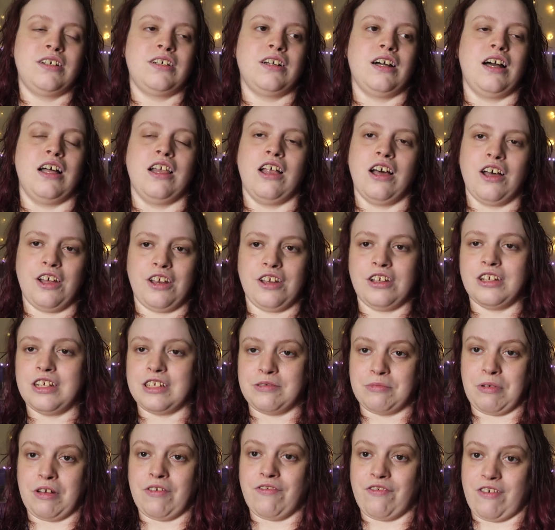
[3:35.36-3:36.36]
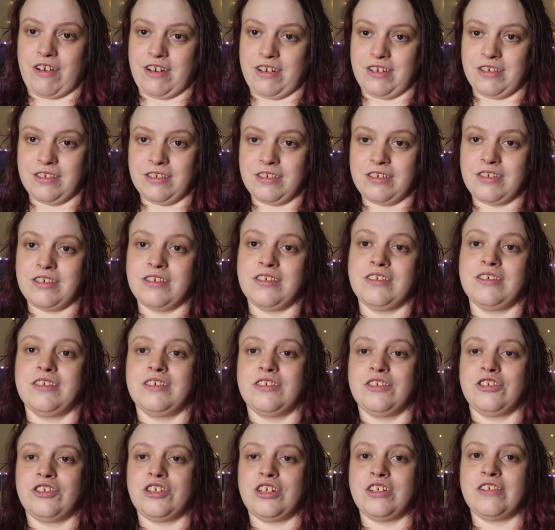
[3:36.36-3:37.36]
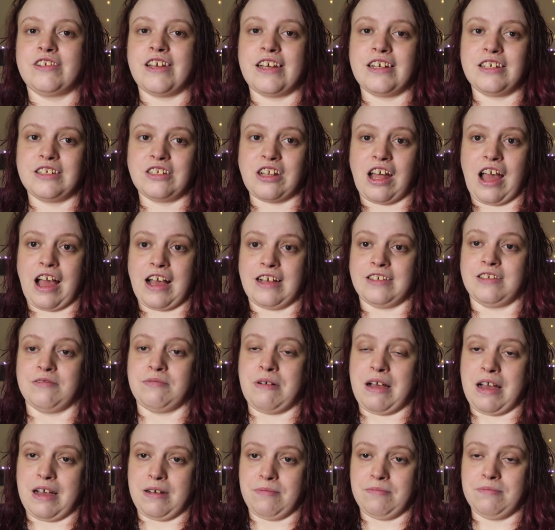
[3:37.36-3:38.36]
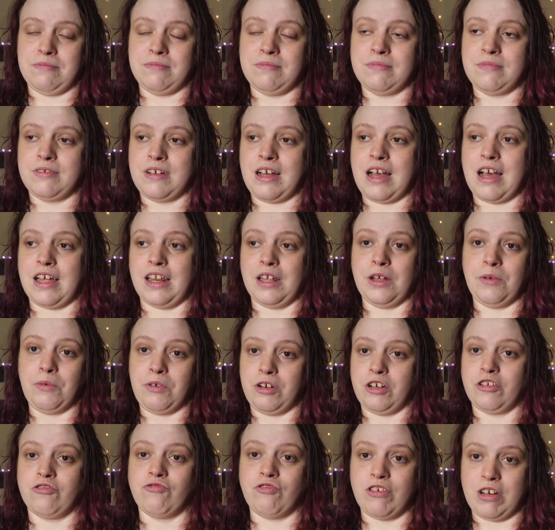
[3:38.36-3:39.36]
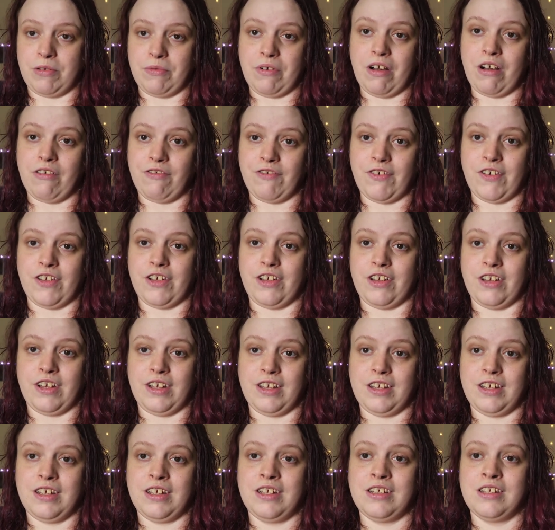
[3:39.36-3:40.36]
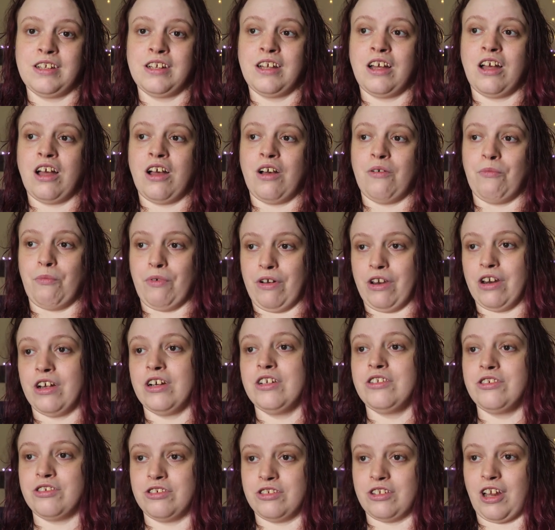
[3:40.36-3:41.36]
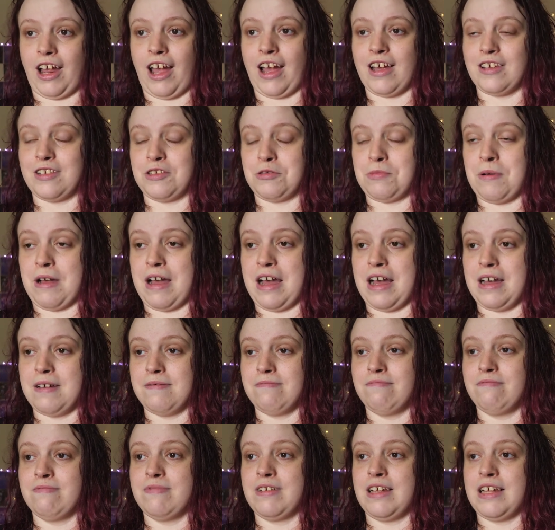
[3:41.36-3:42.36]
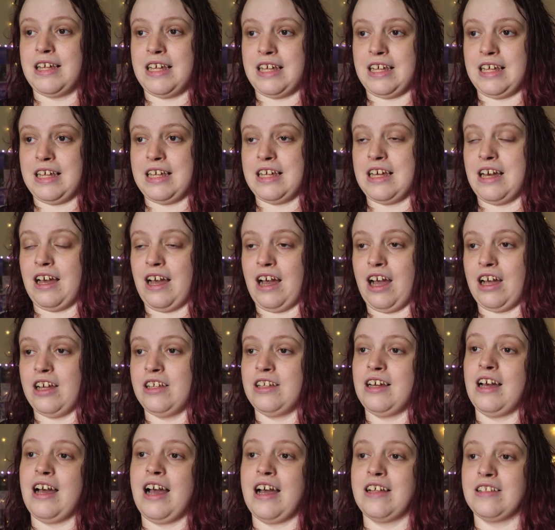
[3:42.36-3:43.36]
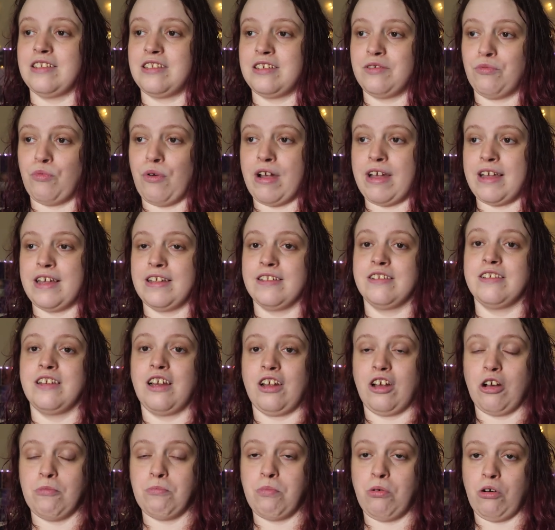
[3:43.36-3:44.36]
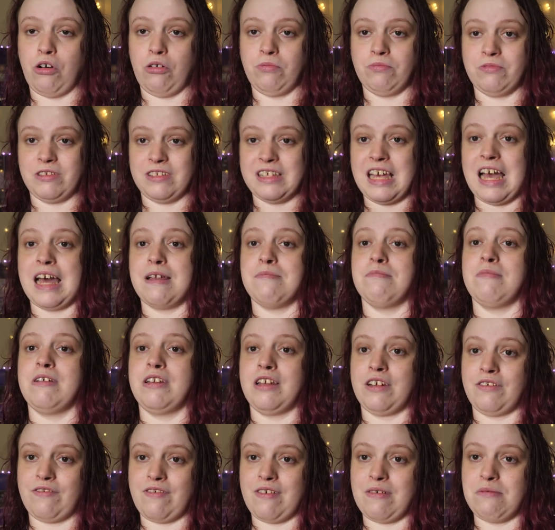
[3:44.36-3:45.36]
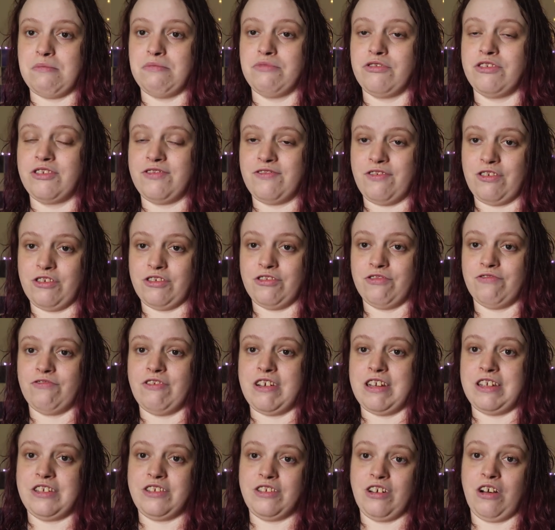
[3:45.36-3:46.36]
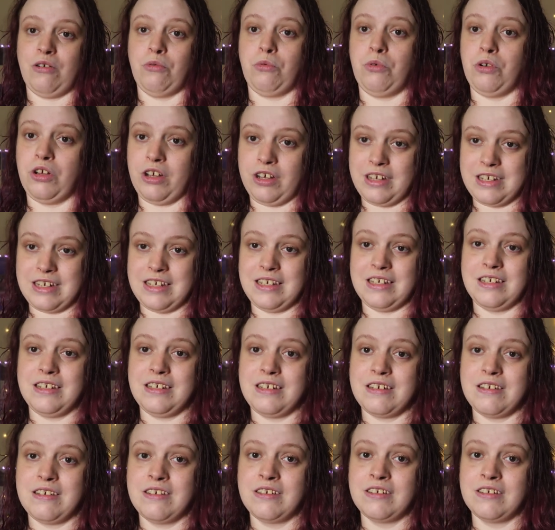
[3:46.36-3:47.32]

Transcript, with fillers: Alana is my friend. She takes diazepam, and it works really well for her. When I took diazepam, I had to wait until I got put up to 10 milligrams for it to really start working.